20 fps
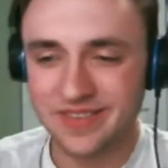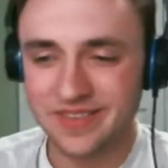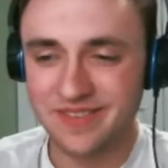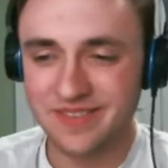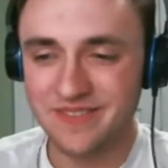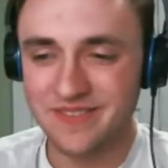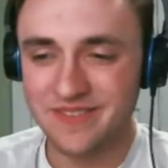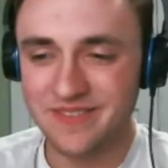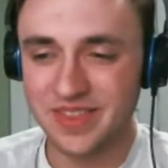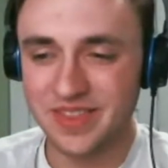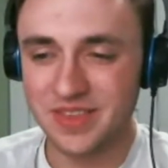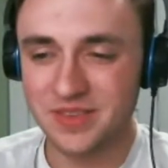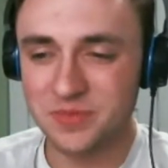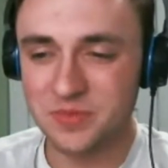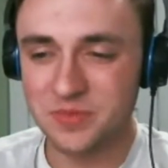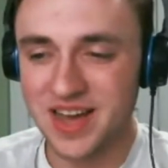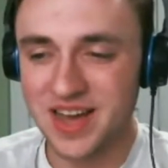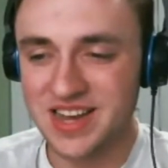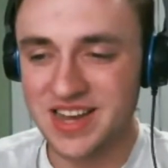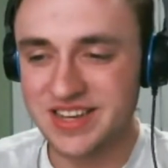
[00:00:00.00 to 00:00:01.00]
one of these
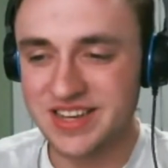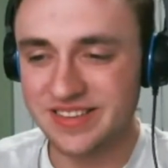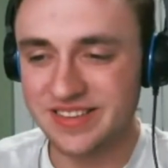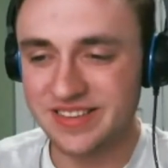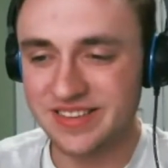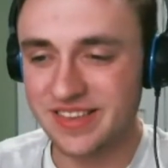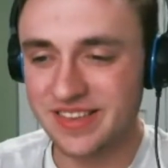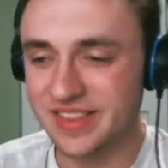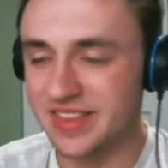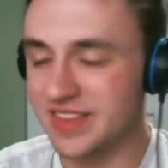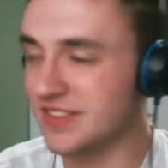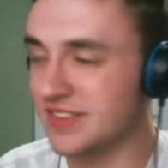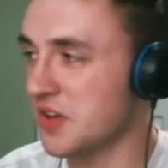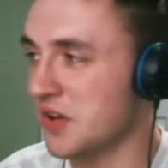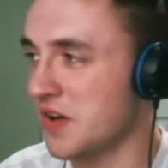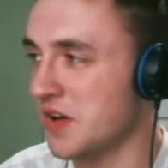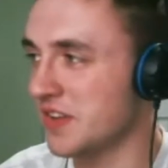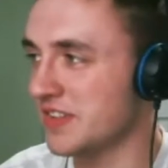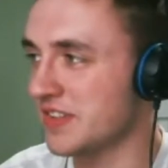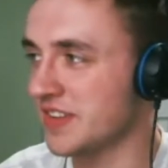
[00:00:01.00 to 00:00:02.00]
watches and this
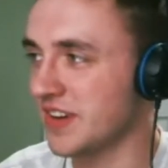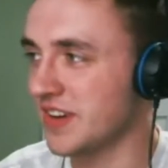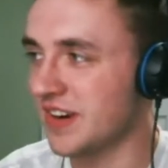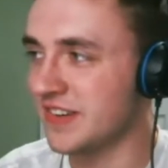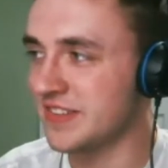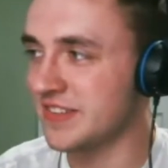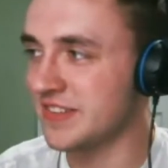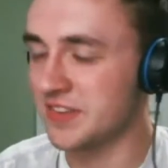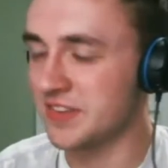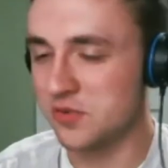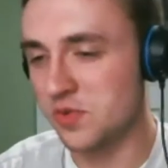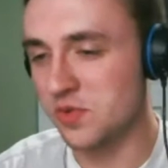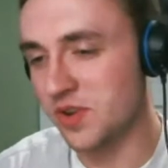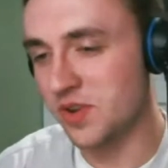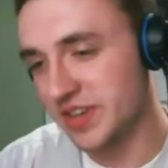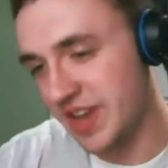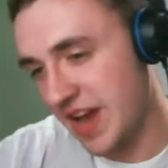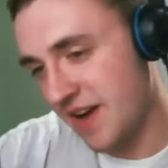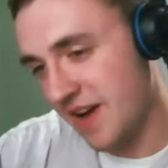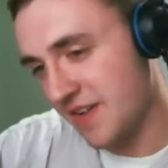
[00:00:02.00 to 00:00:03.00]
call starts and you
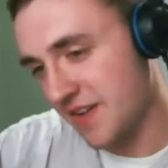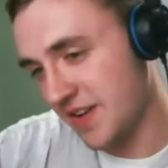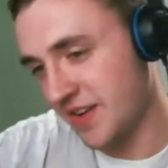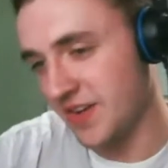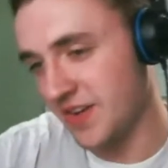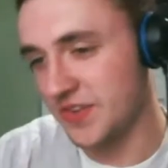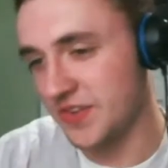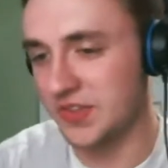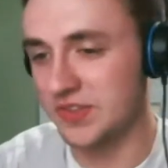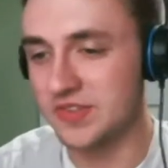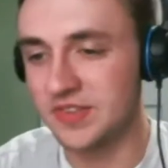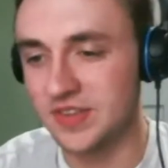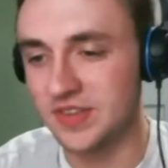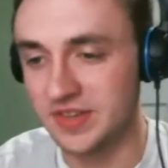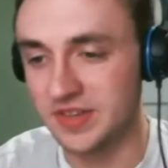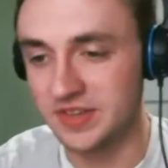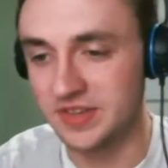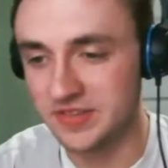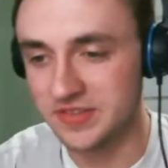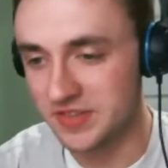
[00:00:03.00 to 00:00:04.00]
look down and all you
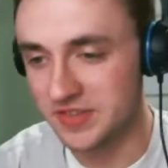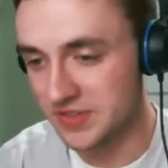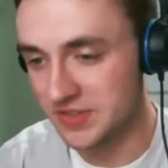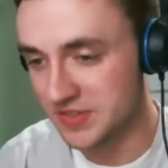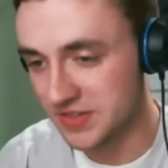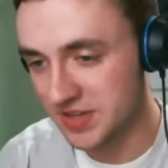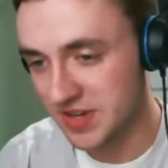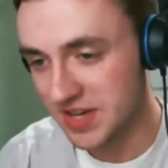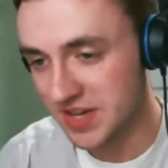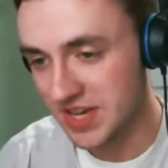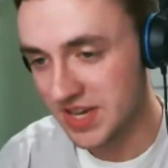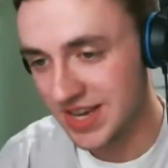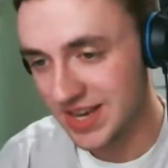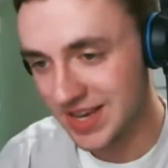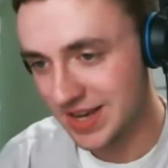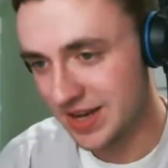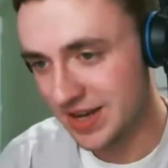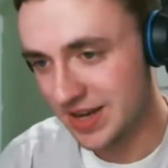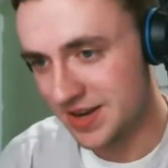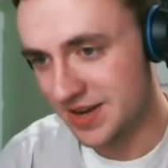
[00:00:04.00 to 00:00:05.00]
see is just,
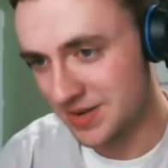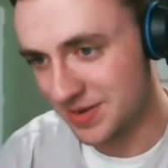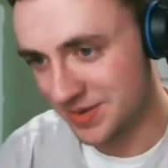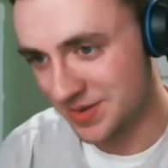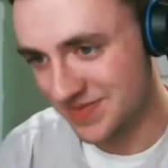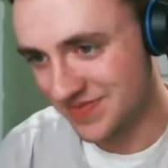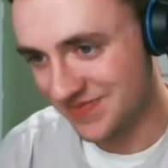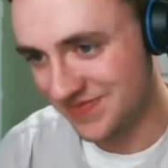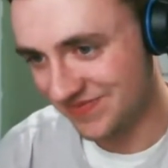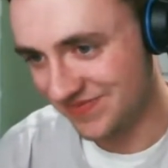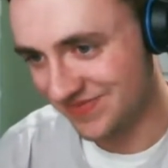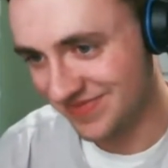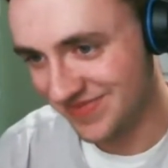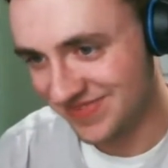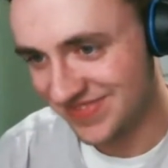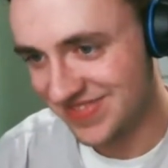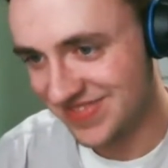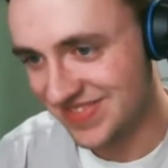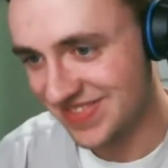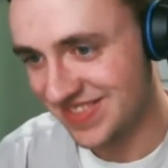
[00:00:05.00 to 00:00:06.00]
oh,
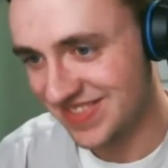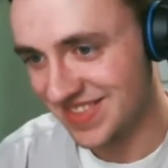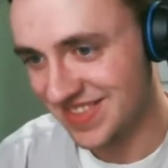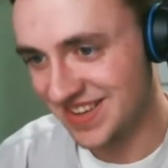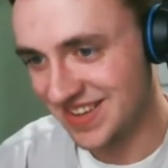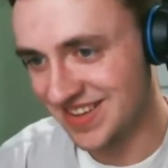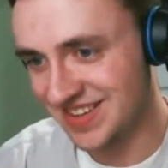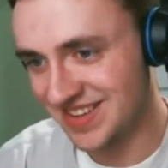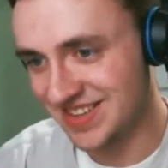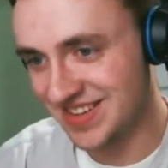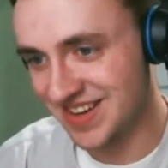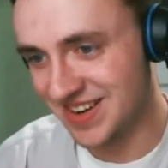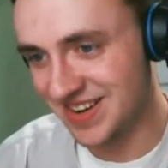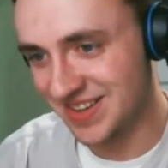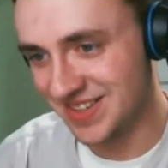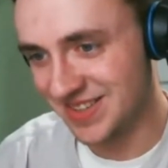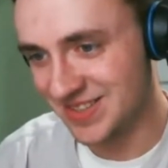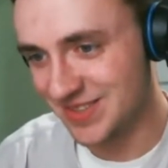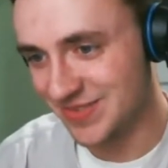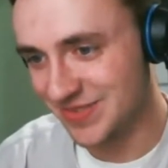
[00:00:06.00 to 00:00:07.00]
there's
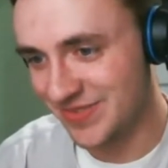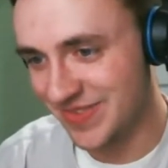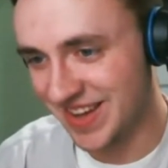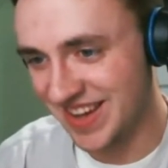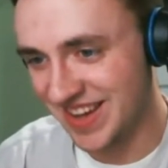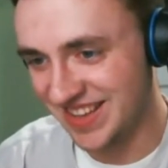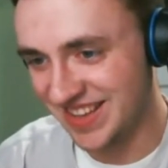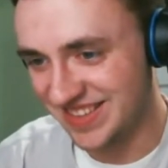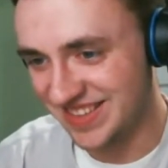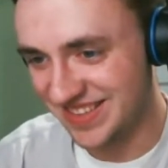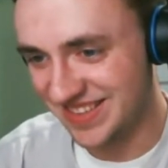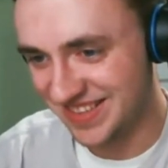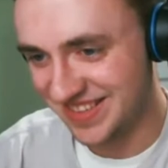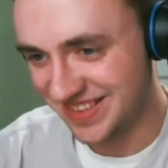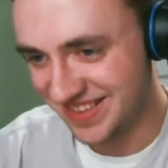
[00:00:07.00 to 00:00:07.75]
Aaron's face.